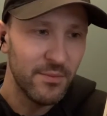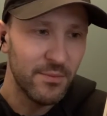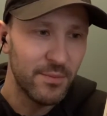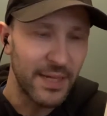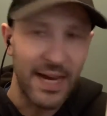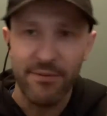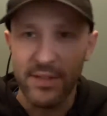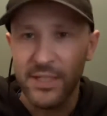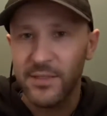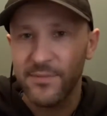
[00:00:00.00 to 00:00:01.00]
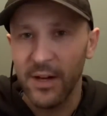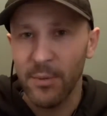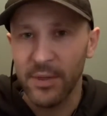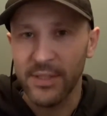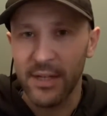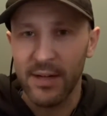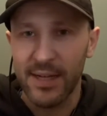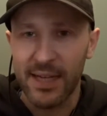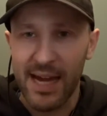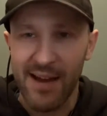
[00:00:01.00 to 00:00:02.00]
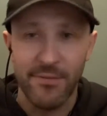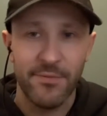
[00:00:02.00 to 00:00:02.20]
But I have this, Vile Bodies now, and I have